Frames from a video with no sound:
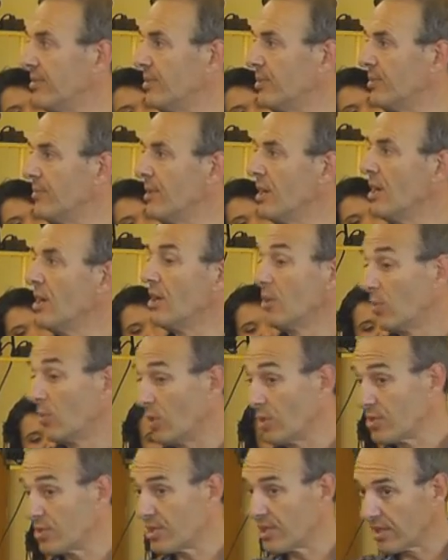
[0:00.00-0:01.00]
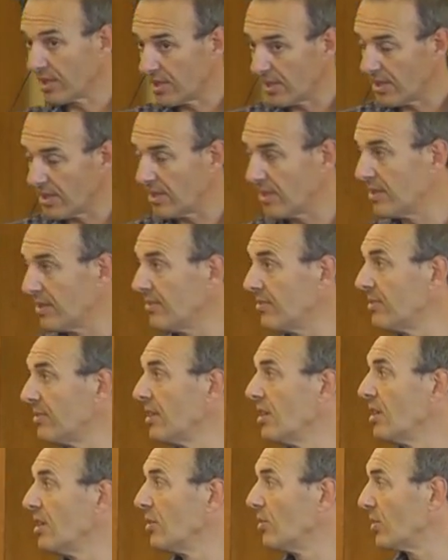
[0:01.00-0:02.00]
form? What's the curve?
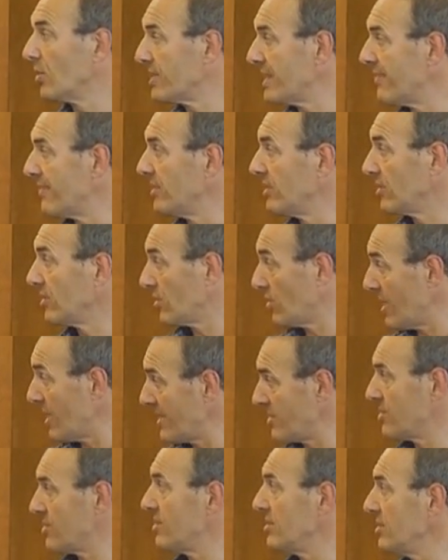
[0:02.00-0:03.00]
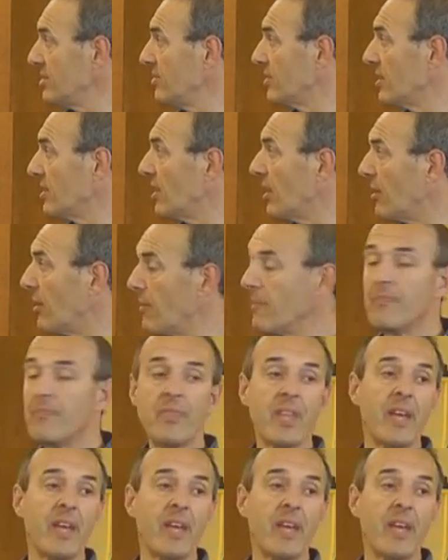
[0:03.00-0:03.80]
Whatever question you've got,